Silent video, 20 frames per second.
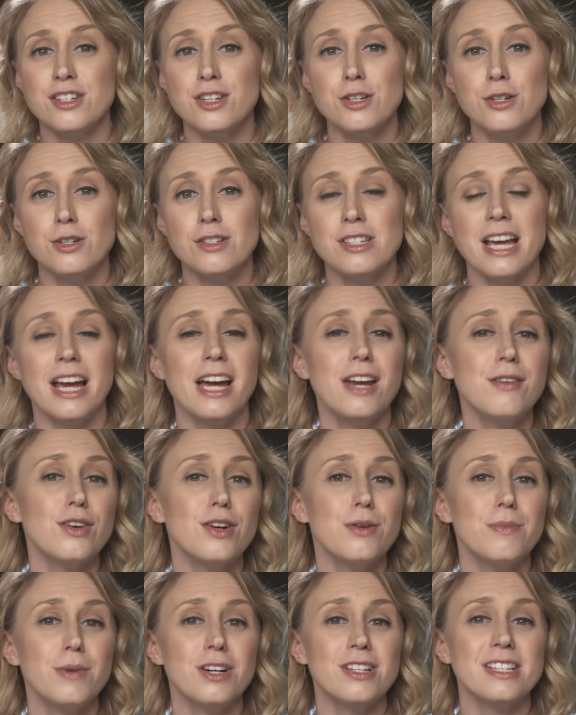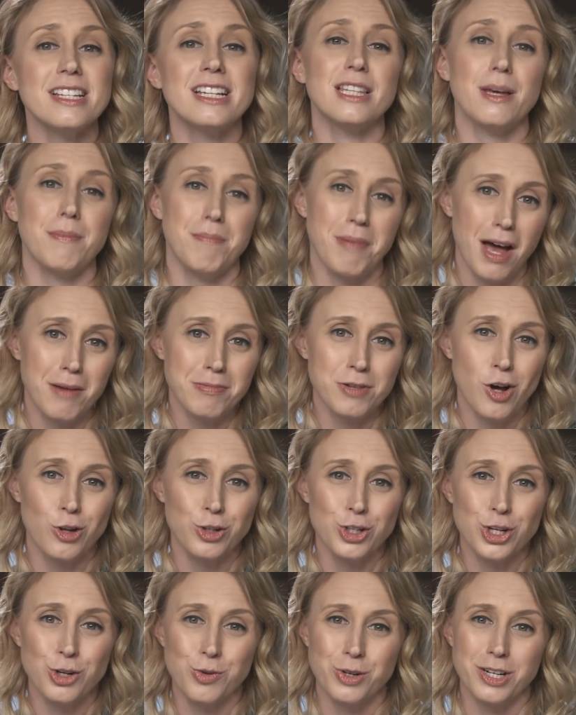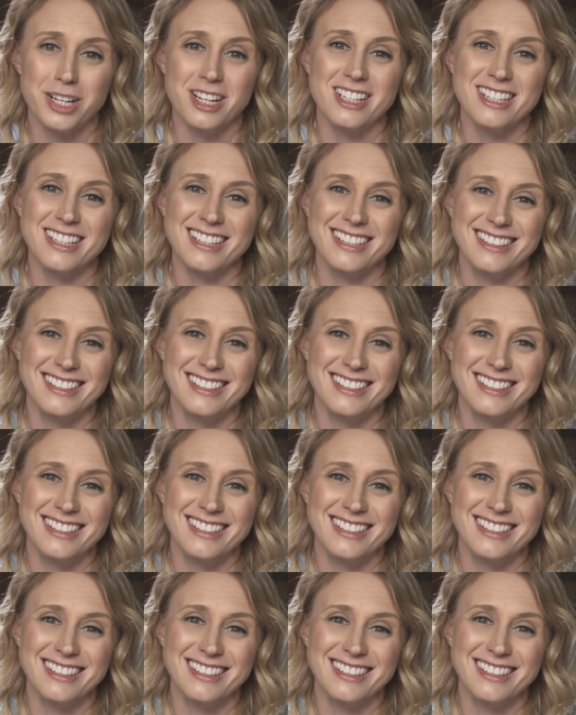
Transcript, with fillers: news, and rumors in the pop culture world.